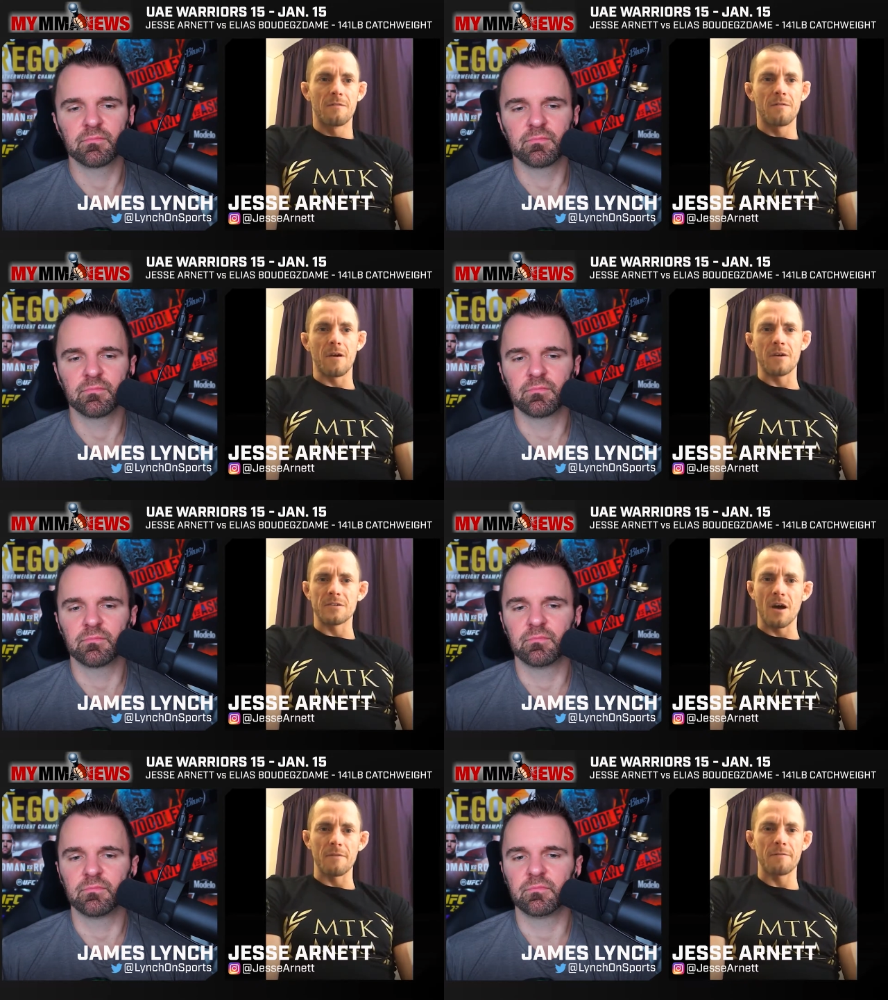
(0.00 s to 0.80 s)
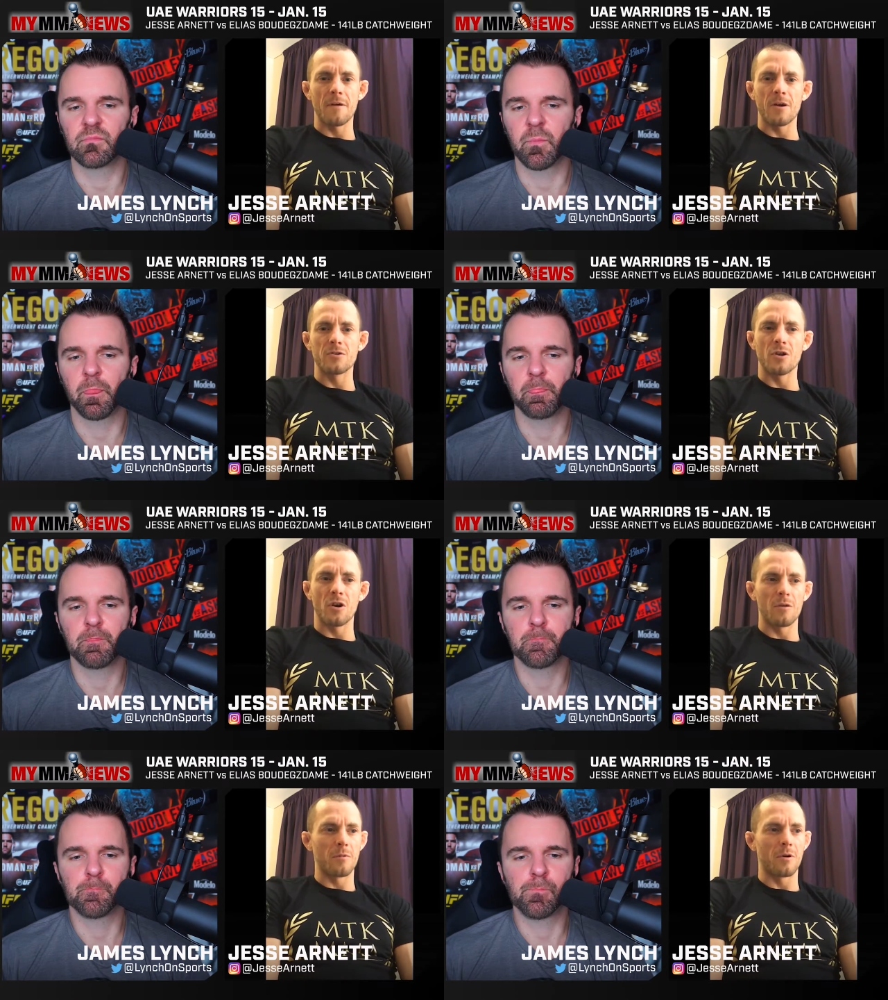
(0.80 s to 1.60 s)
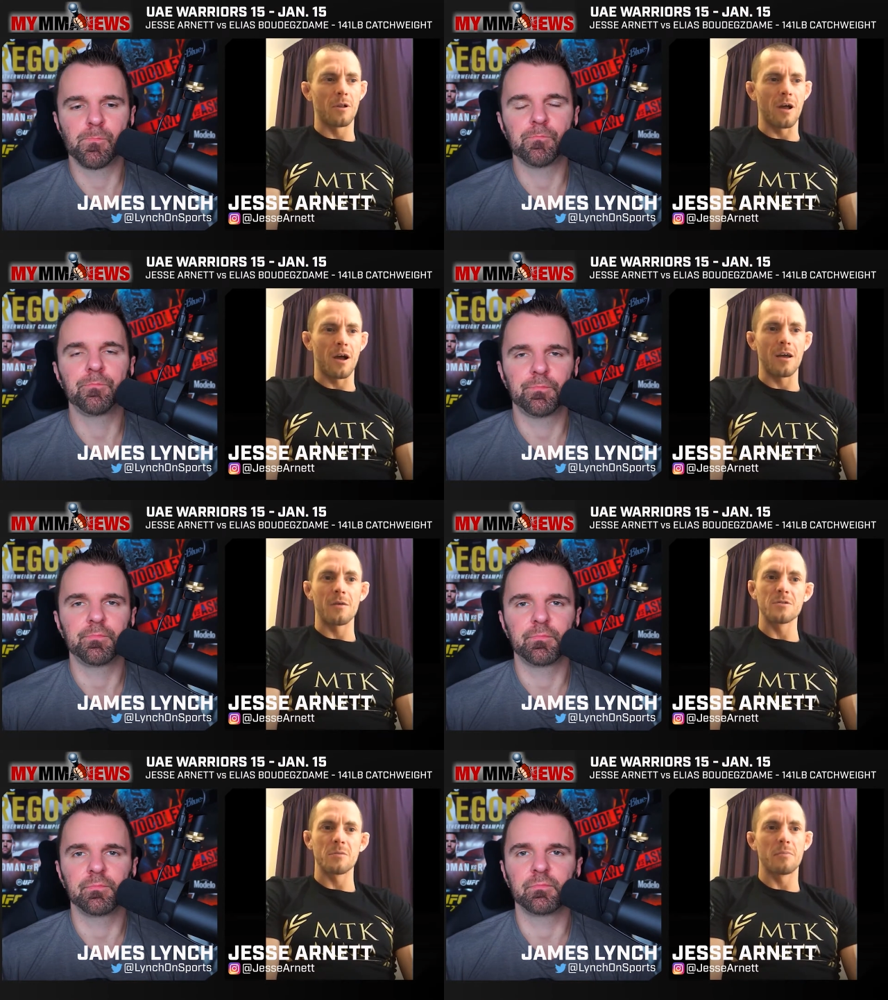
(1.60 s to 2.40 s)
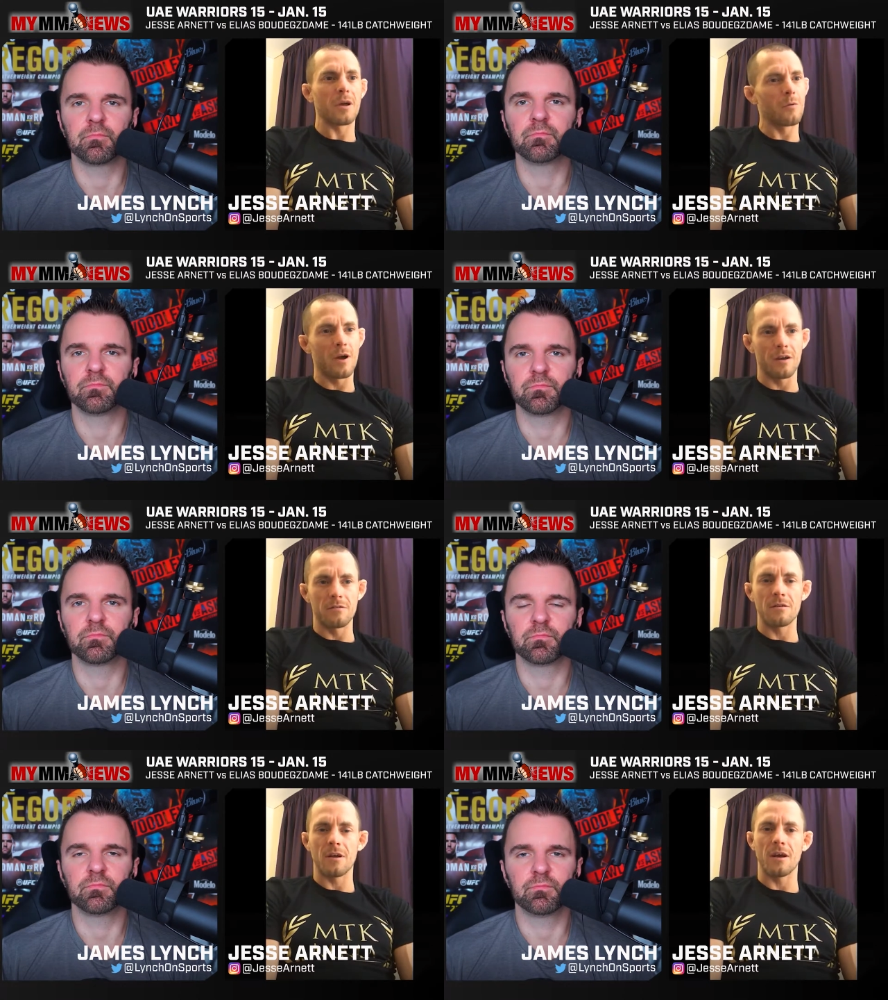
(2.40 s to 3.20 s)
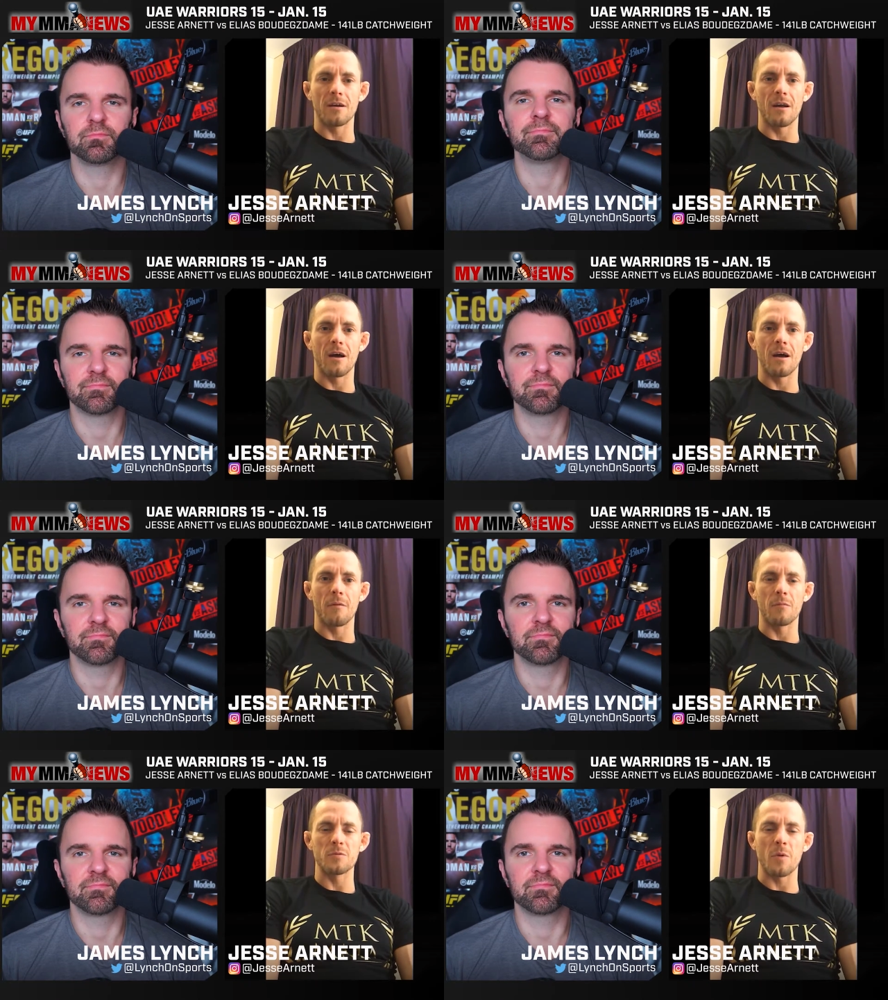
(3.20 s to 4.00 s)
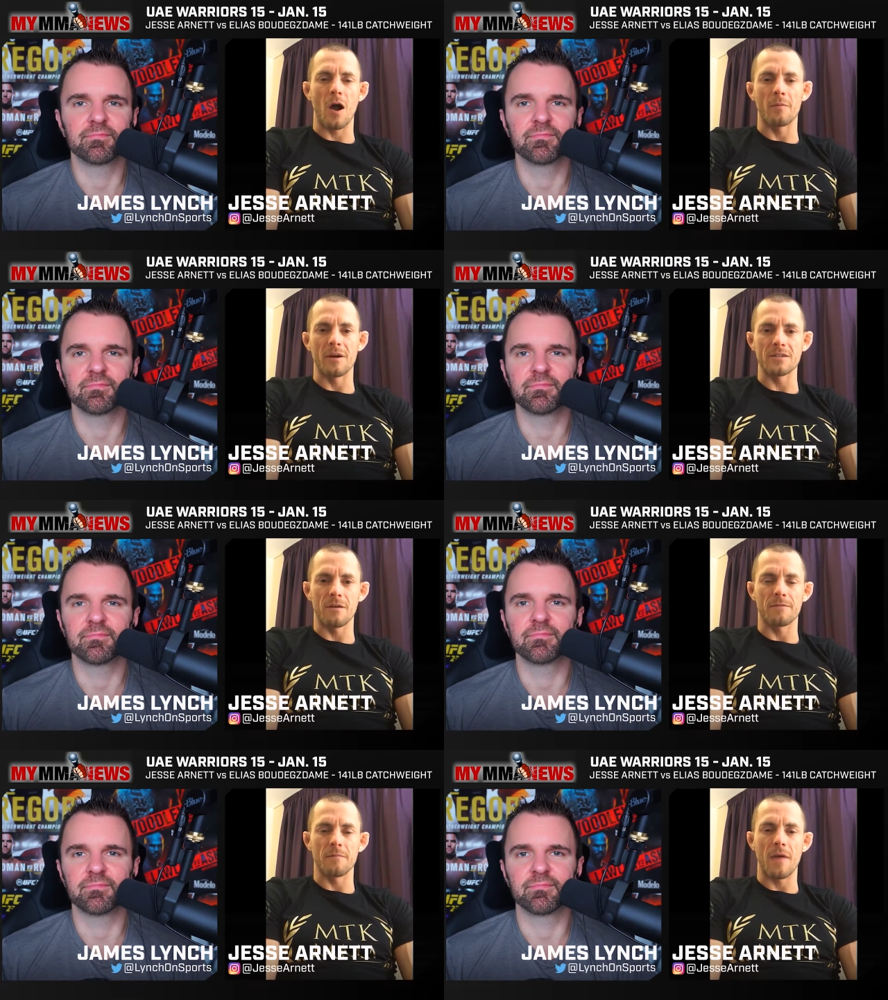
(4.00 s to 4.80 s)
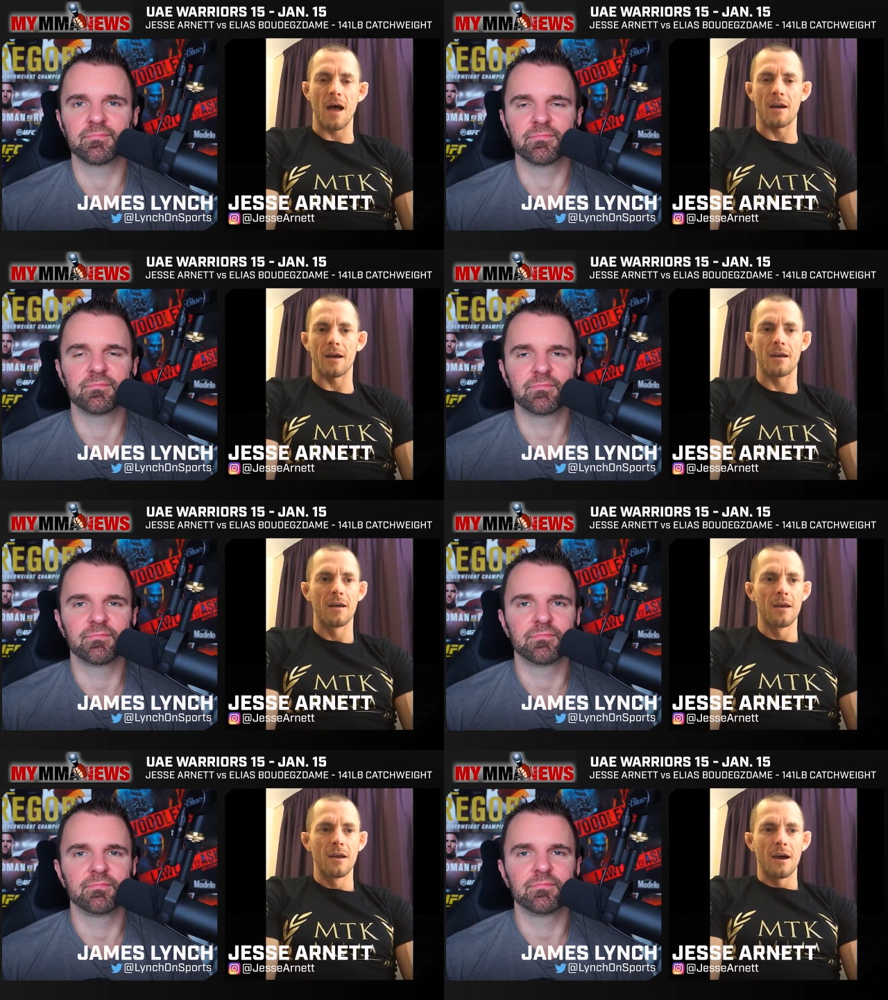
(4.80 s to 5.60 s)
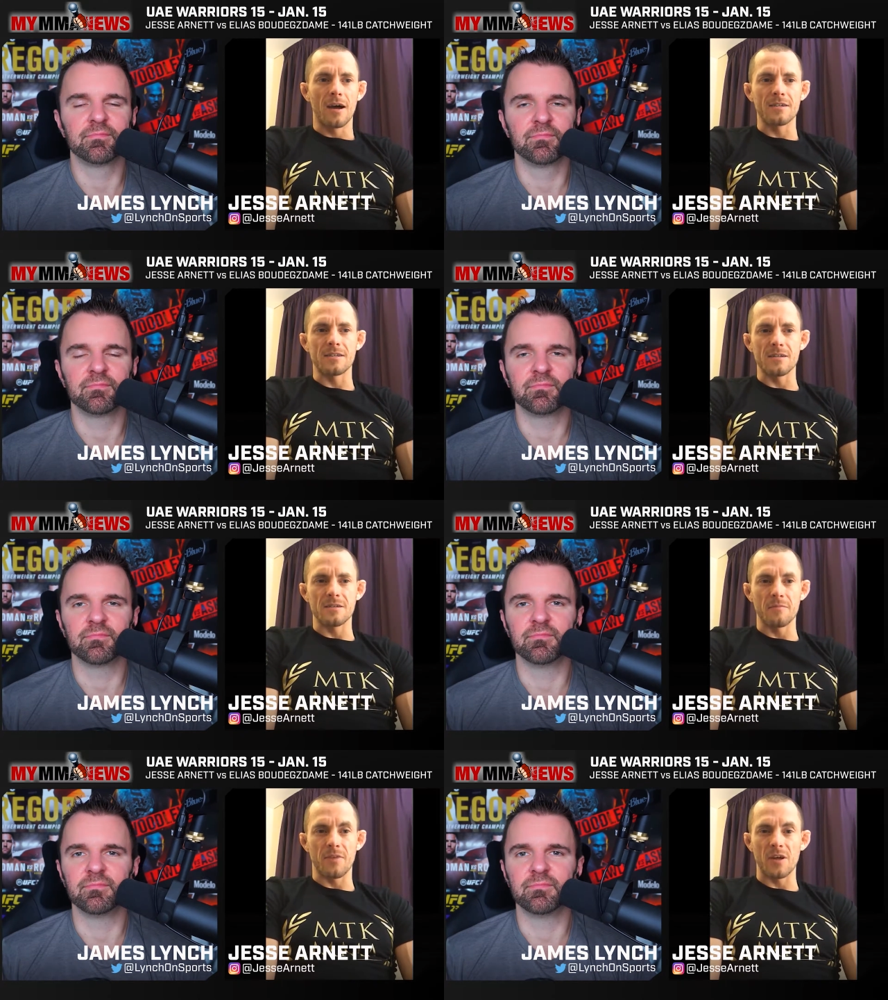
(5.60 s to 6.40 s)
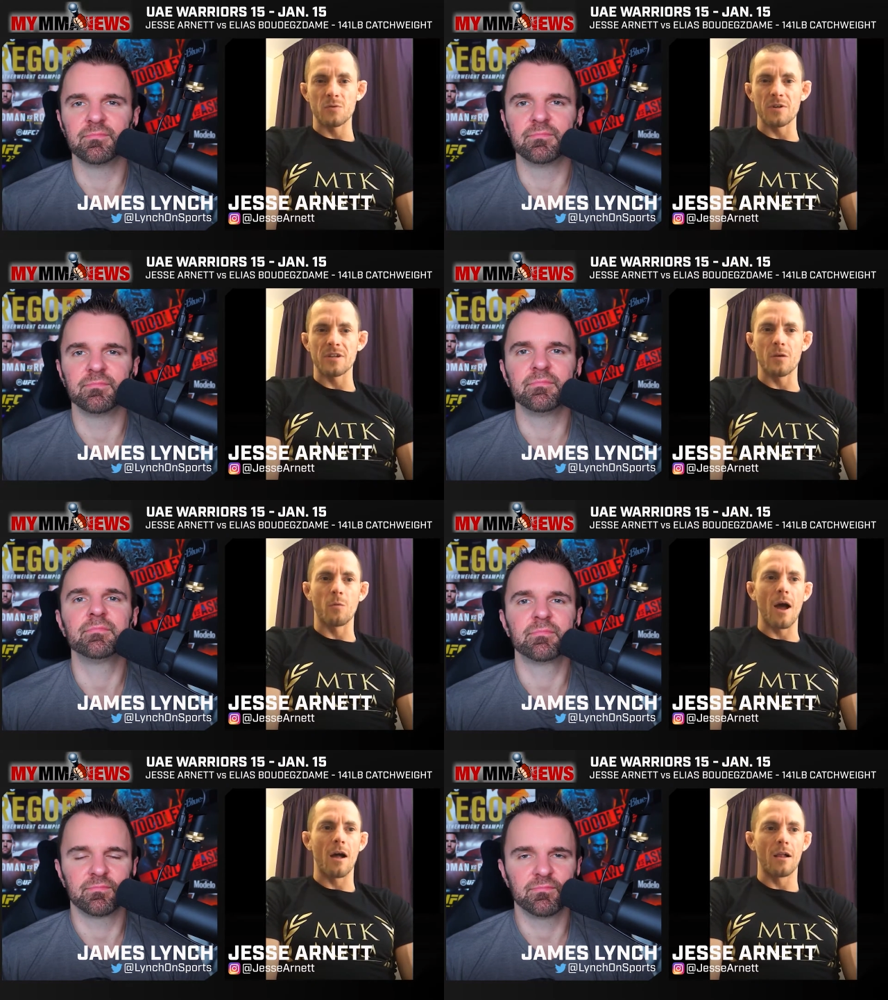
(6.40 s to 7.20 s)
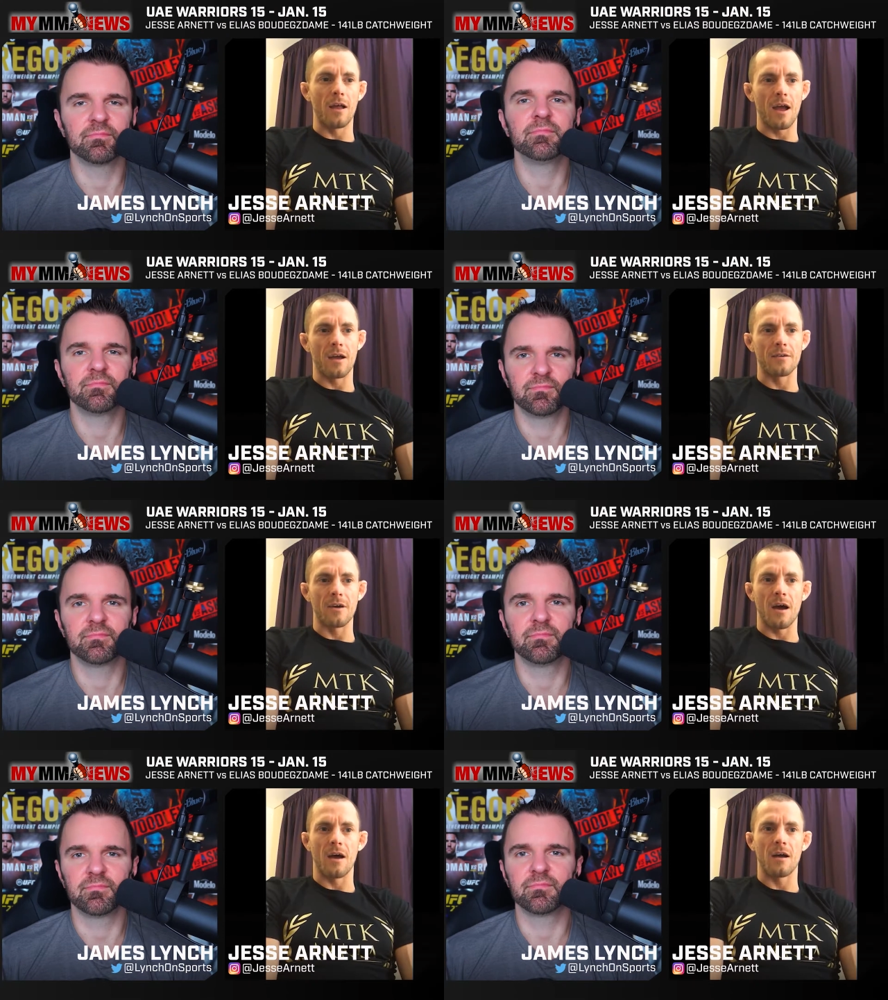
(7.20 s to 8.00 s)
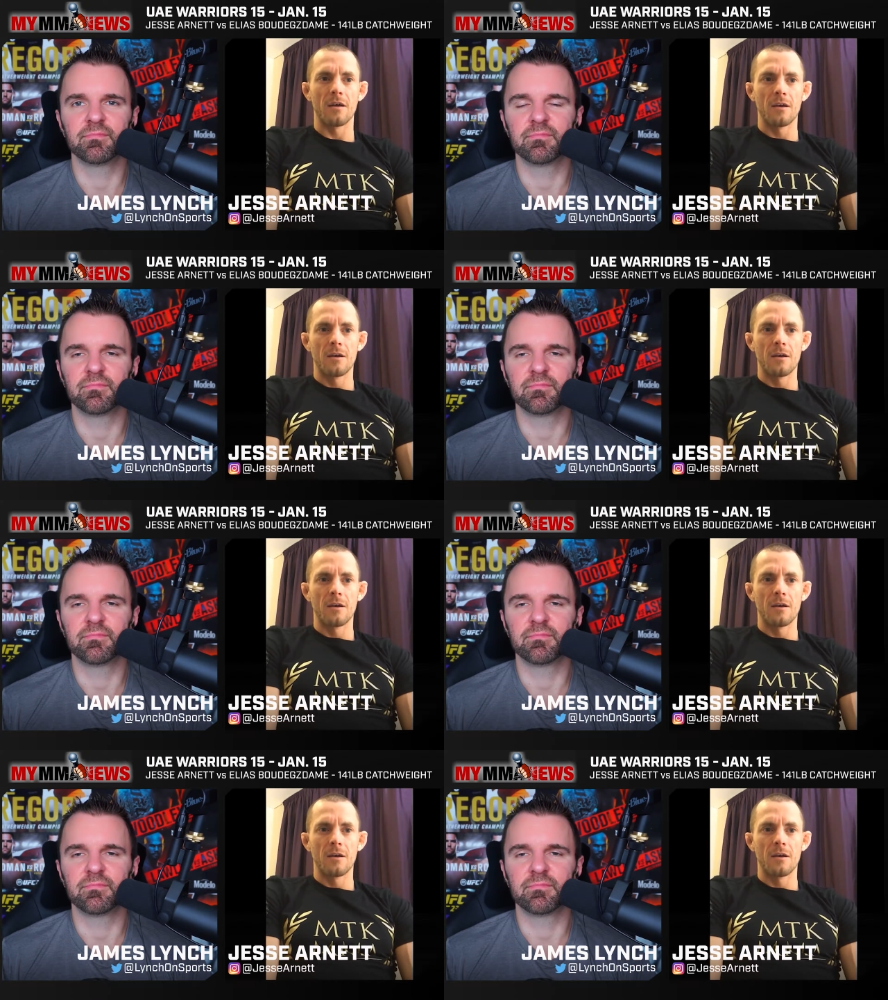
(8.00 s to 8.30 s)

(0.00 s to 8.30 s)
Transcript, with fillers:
Speaker 1: Very tough, very durable. Uh, it was a big win and uh, I'm just proud of myself from that. I I seen some things we did well, and uh,